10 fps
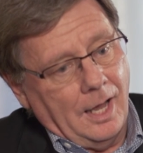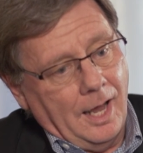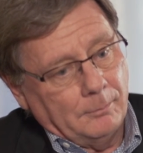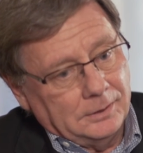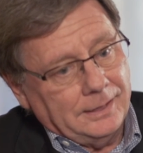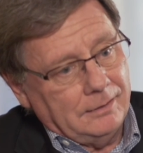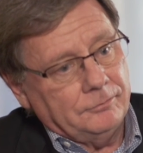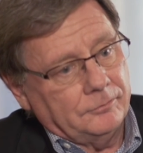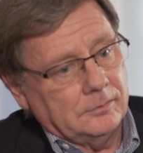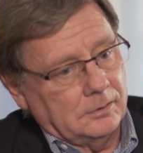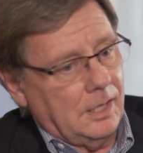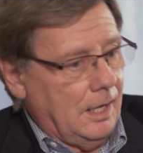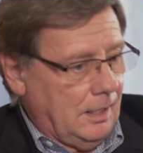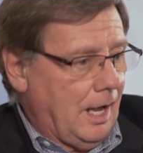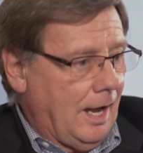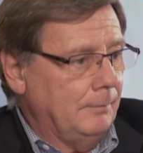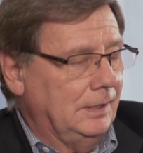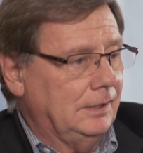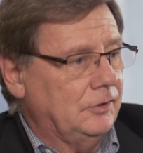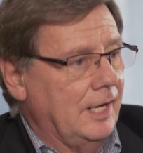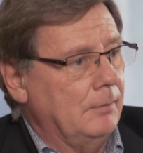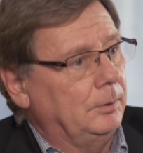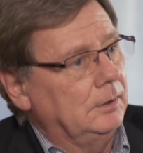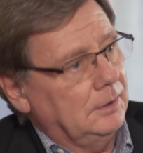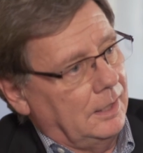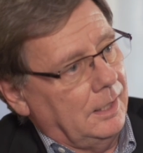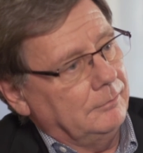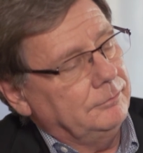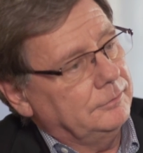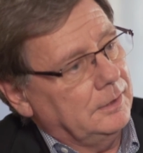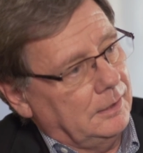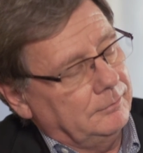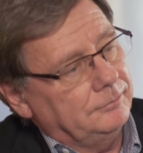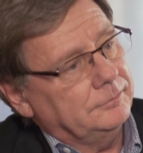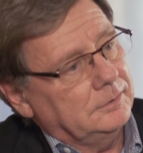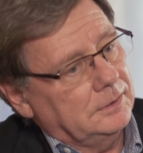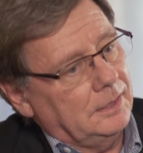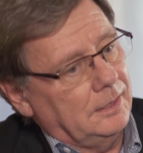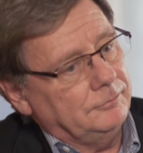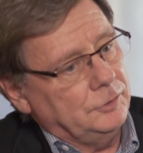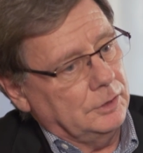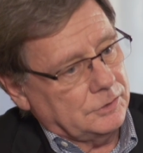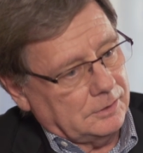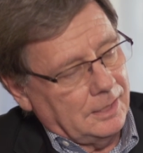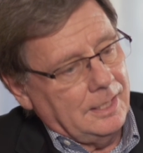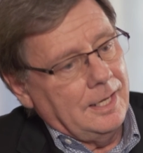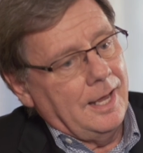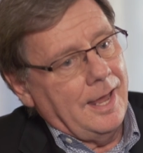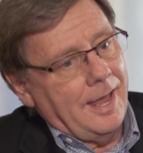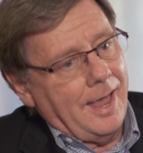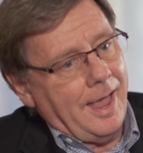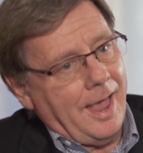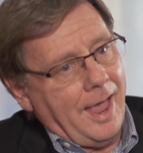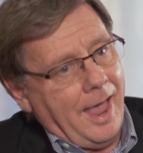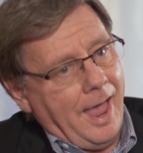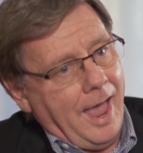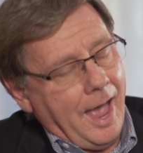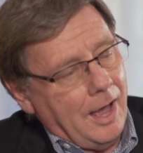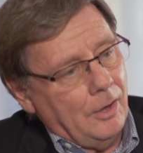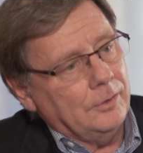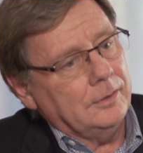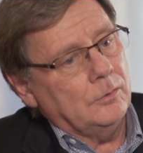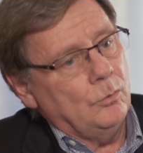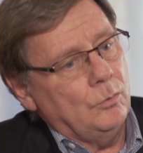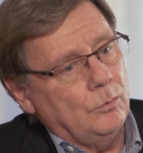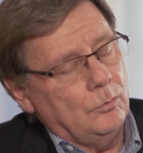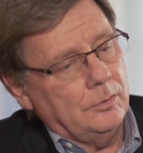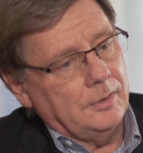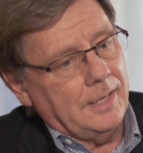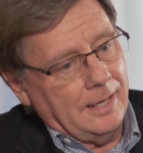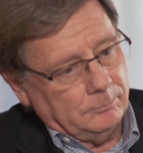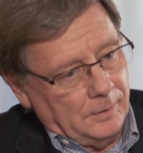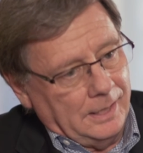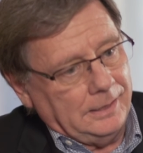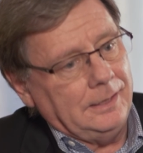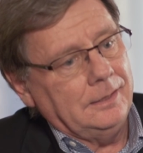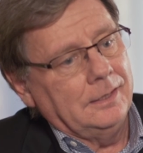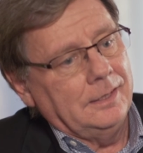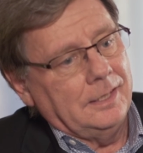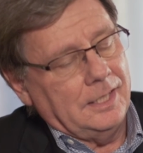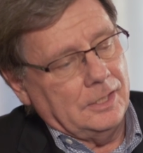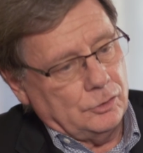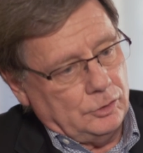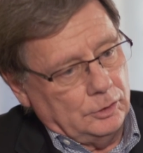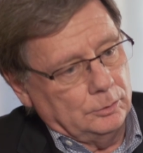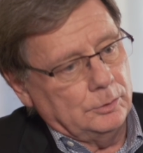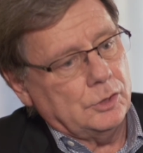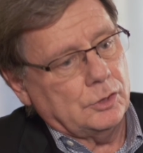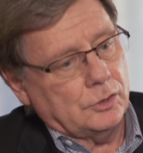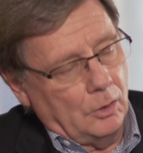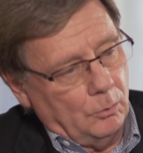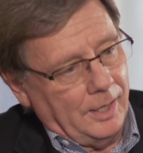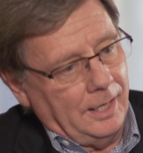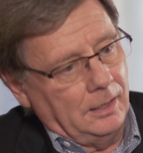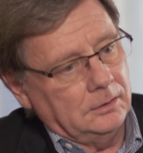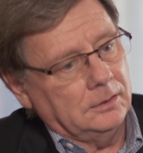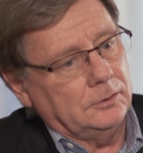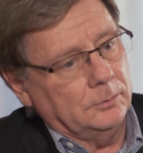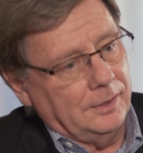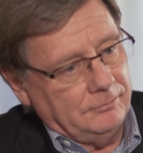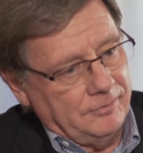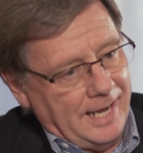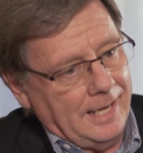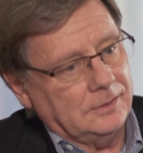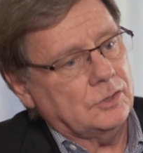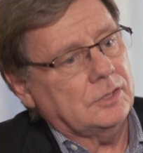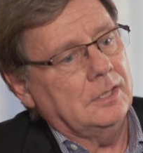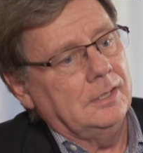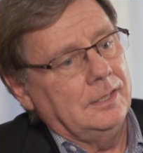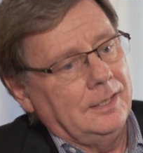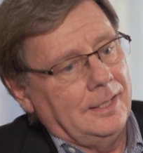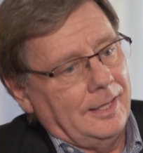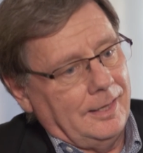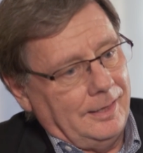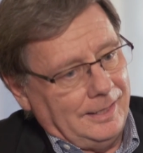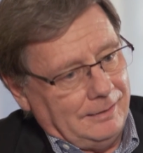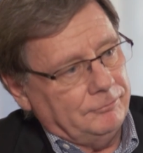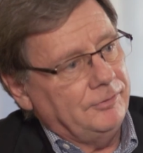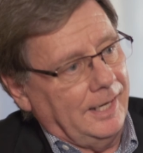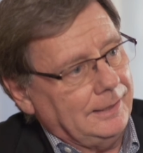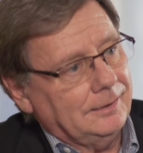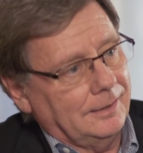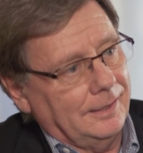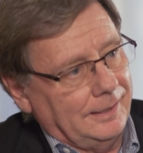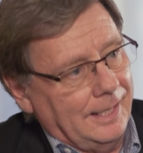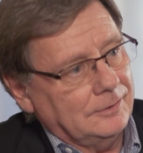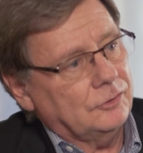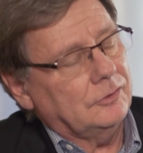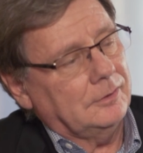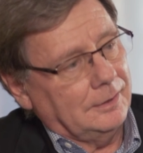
I believe I'm an example of just how that money is used so well to advance the fight against